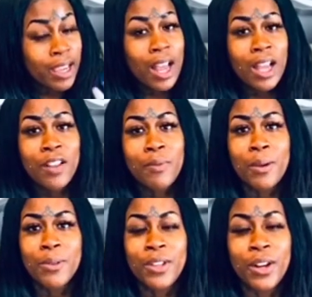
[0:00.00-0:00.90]
And all of my
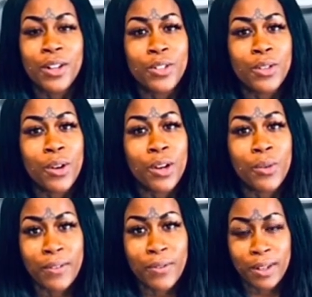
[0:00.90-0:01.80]
returners, you are
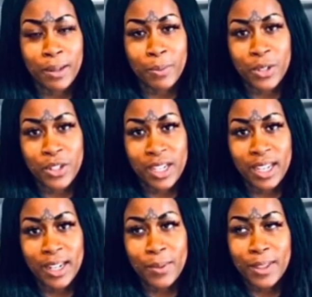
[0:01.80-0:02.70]
gratefully appreciated.
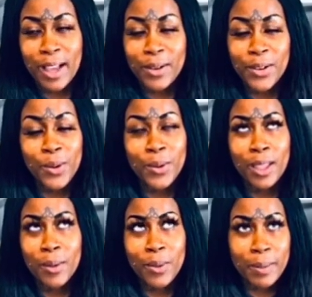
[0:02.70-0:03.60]
Without you,
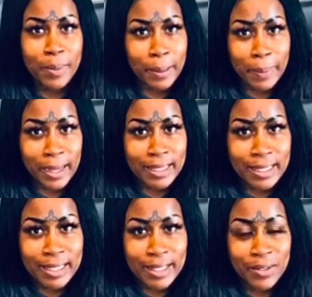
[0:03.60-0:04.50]
there wouldn't be a Pisces
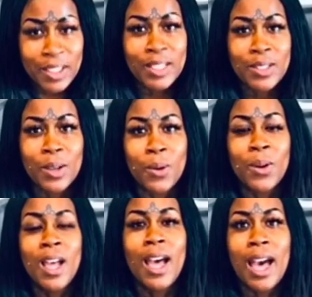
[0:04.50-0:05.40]
TV, so
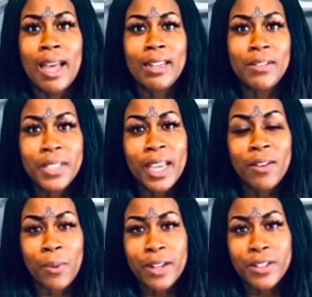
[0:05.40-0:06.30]
I love to
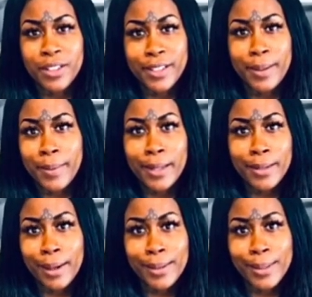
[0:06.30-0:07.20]
have watchers. I'm not
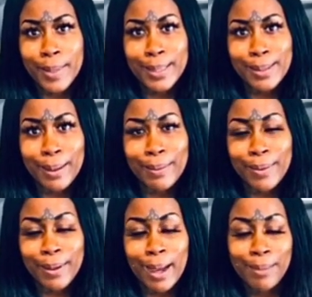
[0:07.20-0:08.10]
talking to myself,
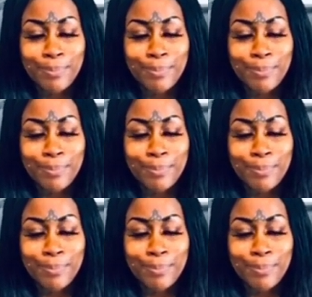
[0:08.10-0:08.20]
okay?